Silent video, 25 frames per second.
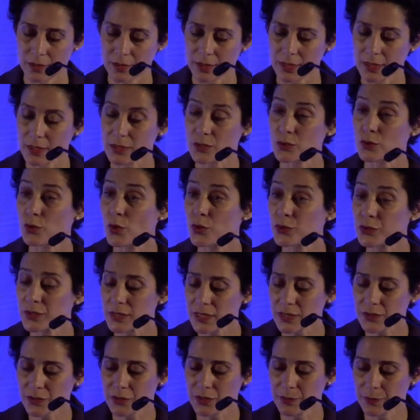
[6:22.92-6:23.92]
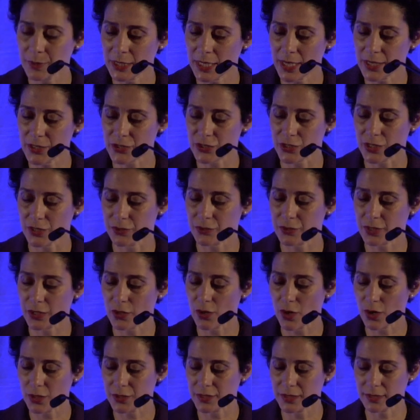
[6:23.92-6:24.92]
There is no discrimination
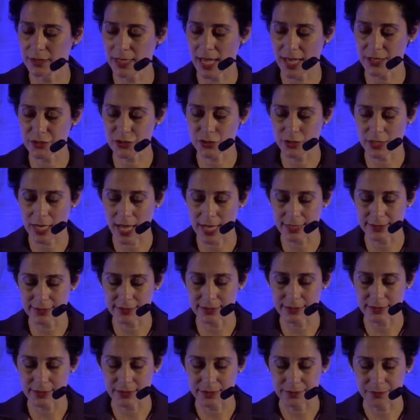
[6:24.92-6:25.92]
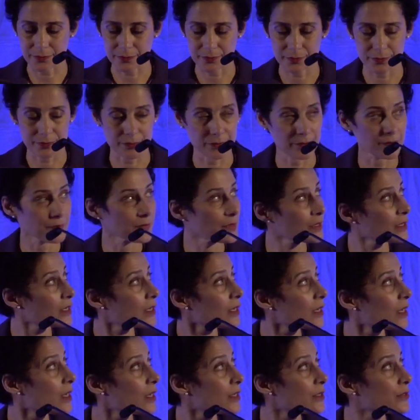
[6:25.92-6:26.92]
regarding nationality,
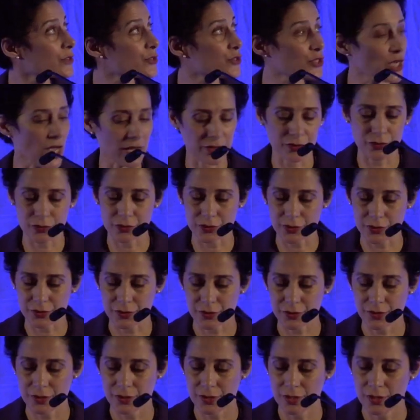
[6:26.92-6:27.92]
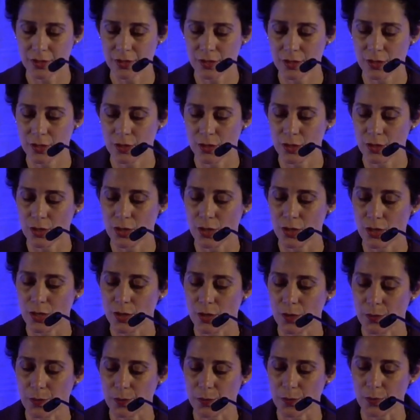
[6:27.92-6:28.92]
gender,
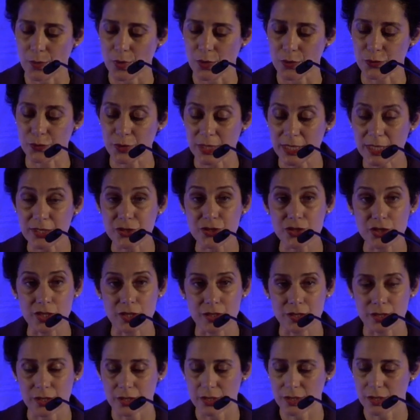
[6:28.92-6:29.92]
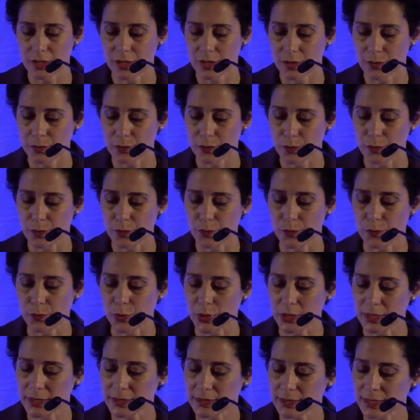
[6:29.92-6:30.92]
religion,
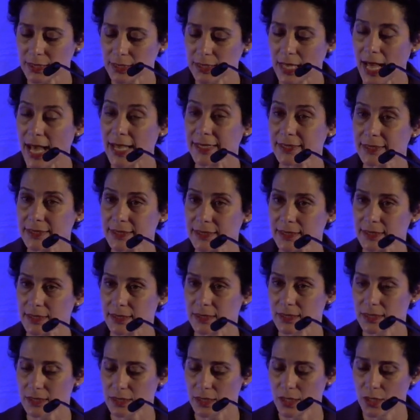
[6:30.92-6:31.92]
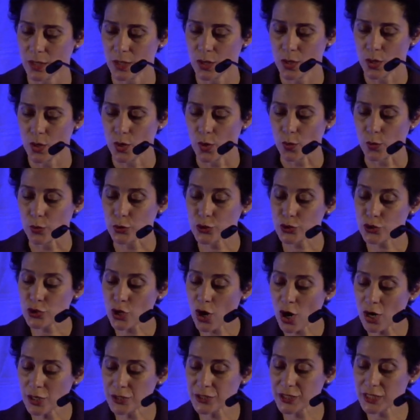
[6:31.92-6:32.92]
political ideas, or
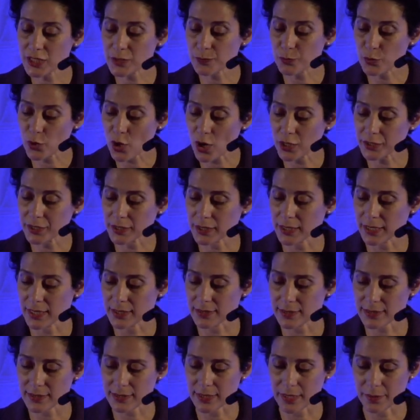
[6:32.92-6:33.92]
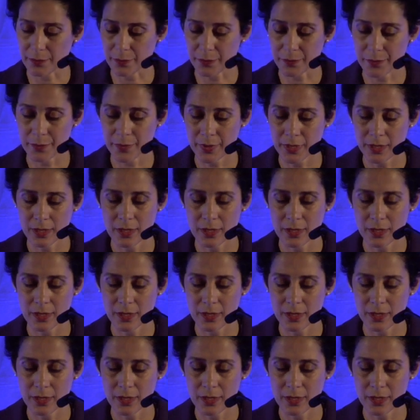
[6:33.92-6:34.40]
charges brought against them